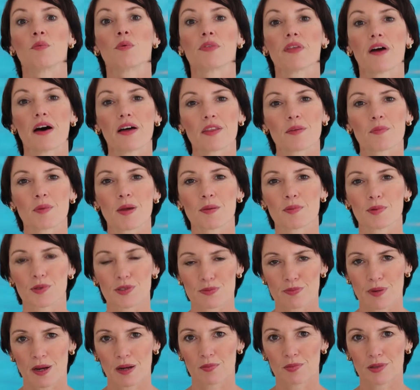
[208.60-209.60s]
with other people's
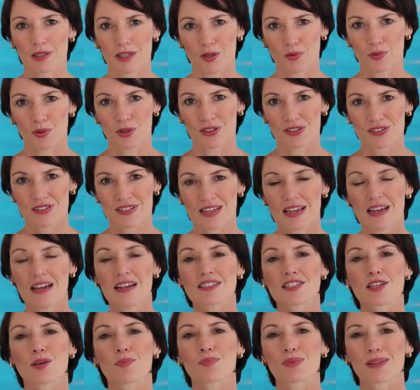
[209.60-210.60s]
public worlds.
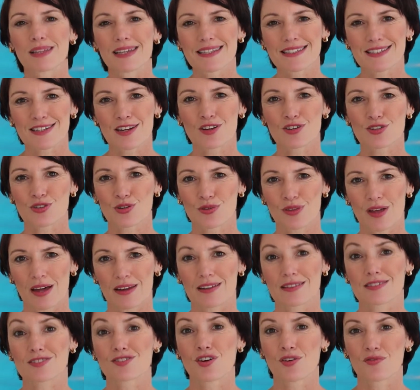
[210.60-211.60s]
So please don't do that.
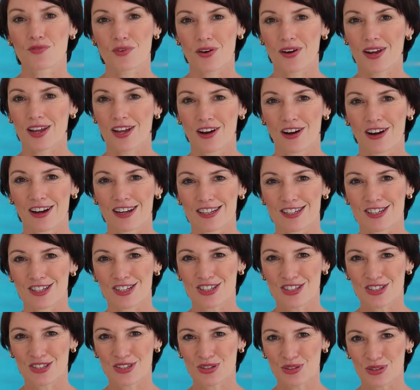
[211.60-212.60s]
It's not very kind to
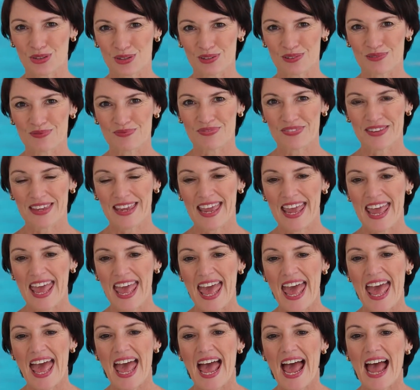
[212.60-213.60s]
you.
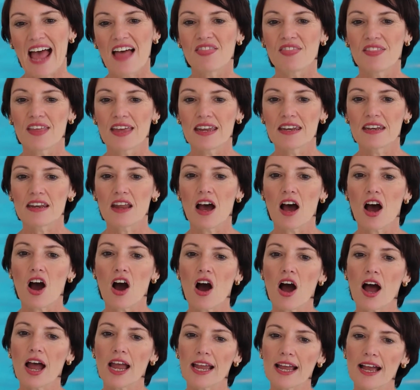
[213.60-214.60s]
And then
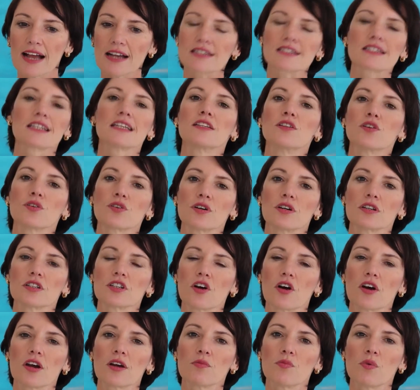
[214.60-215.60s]
I actually look at
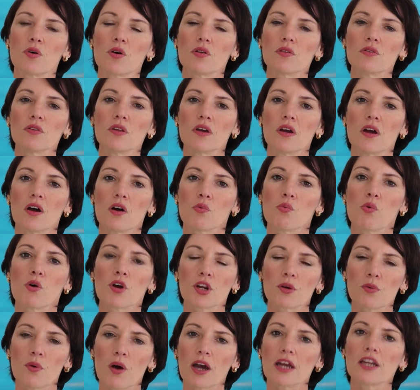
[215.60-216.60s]
going, well, what
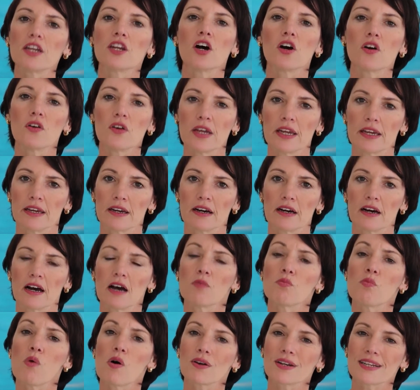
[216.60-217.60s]
do I know here
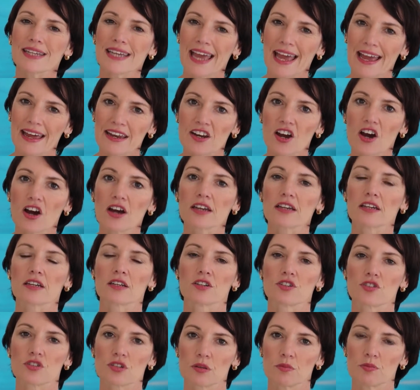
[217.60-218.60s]
and what can I
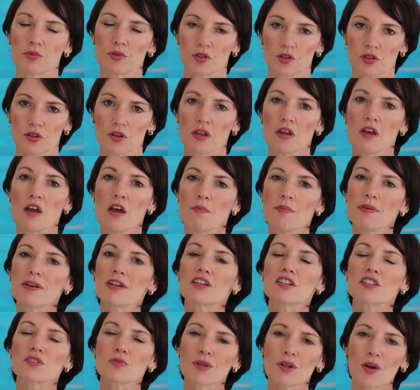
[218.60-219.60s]
contribute?
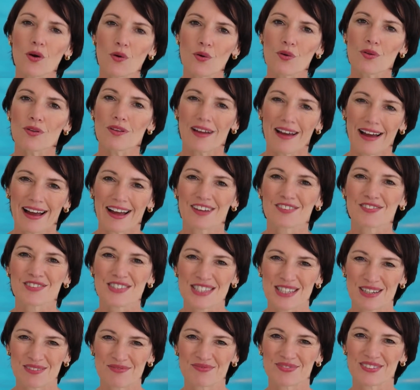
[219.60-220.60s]
Because we all have
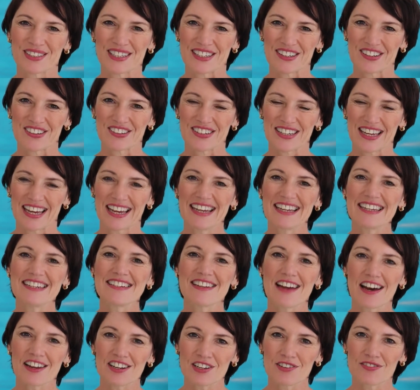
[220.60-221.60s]
something, okay?
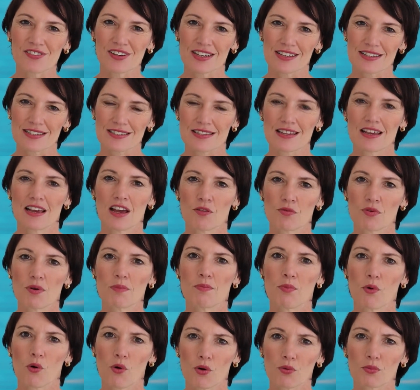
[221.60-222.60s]
None of us were
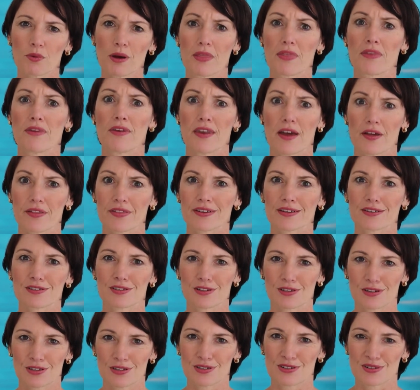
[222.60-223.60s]
born with nothing
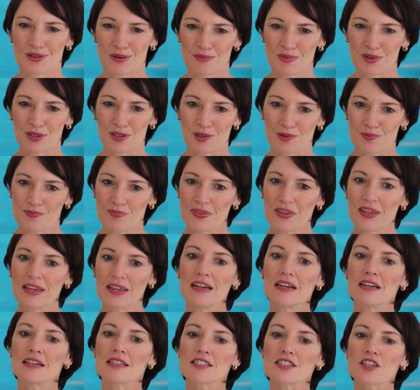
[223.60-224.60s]
to contribute.
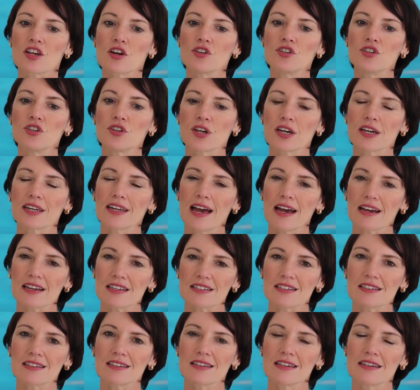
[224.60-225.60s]
So you can
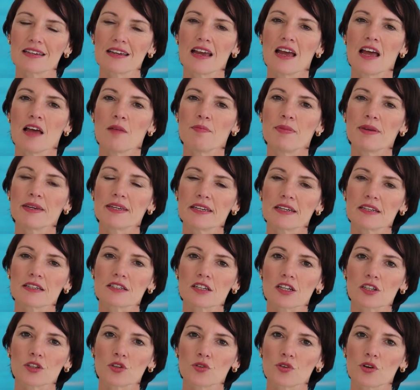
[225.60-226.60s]
actually begin
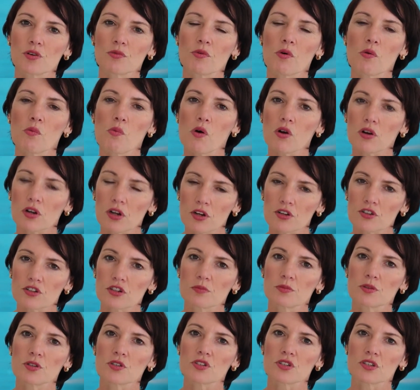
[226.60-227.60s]
to look at, well, what
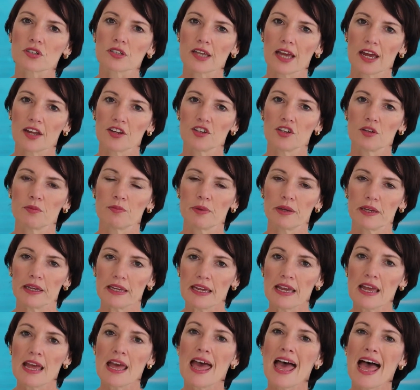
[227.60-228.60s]
contribution can you
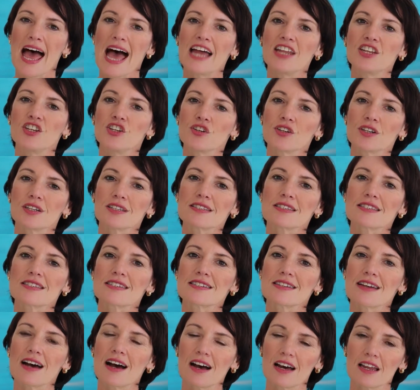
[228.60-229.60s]
be? And you can
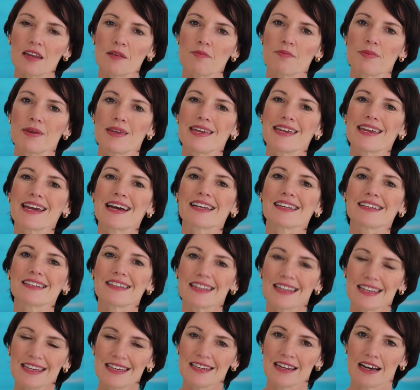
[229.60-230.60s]
start being a
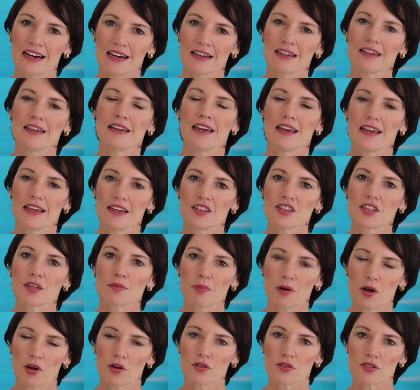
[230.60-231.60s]
leader in the
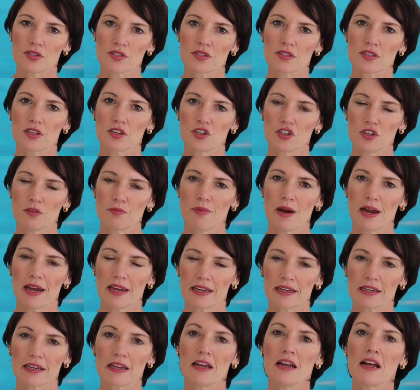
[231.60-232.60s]
posts that you
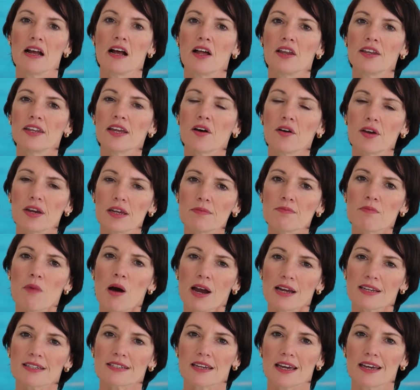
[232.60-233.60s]
make. Now, it
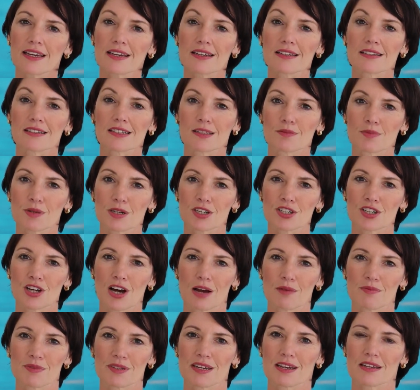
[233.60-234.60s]
might take a little bit of
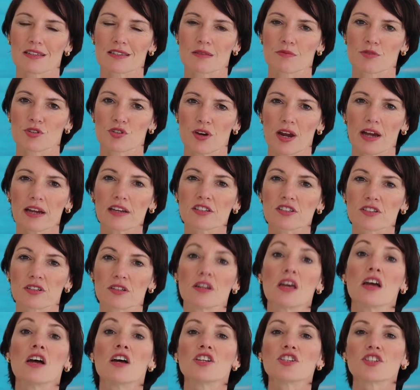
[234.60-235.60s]
time to get some traction.
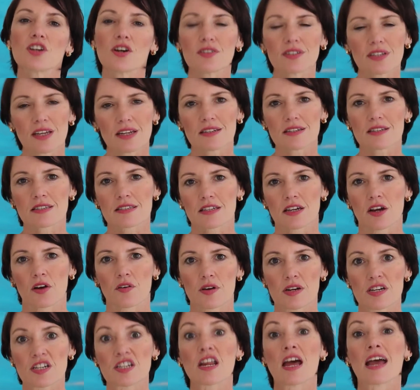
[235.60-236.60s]
Don't get
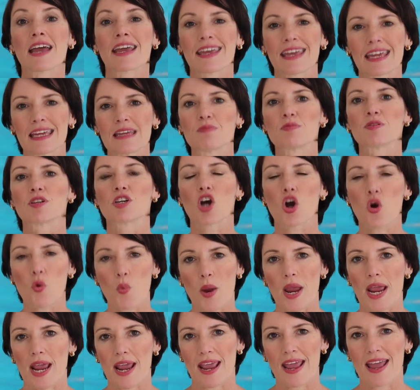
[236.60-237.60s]
discouraged, keep
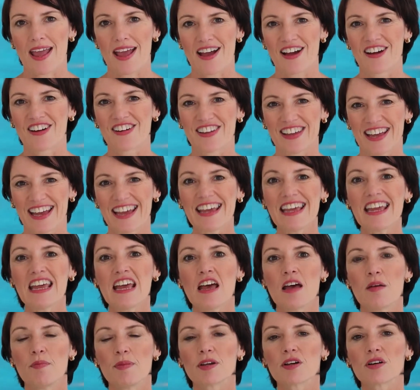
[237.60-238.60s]
going, okay?
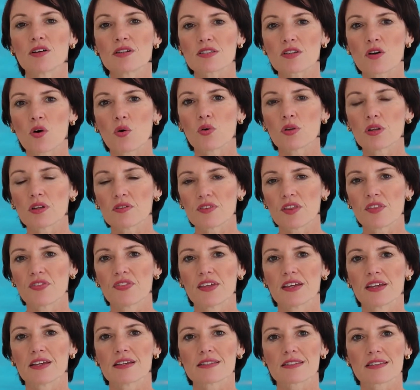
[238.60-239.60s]
Because all of the
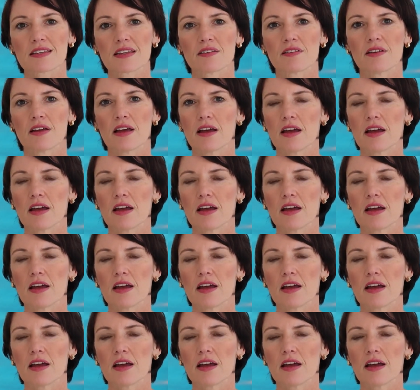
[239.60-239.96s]
things that